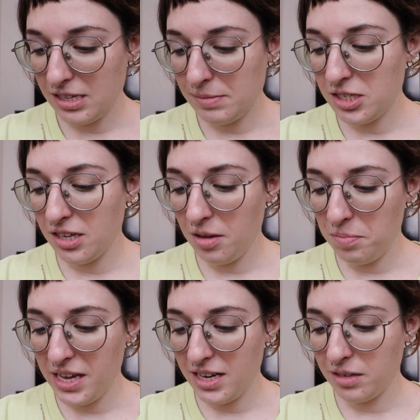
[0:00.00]
especially the
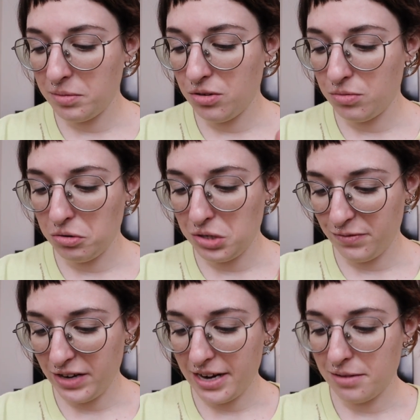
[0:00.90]
PNW road
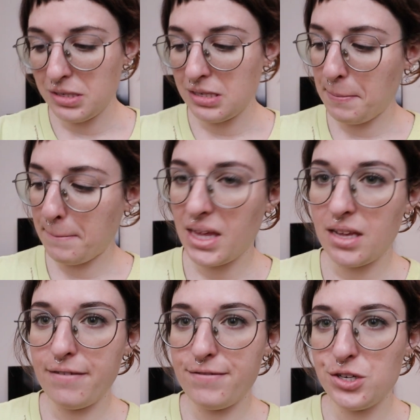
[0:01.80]
trip vibes.
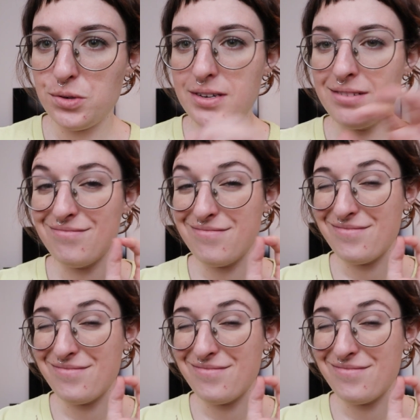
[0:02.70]
That first one,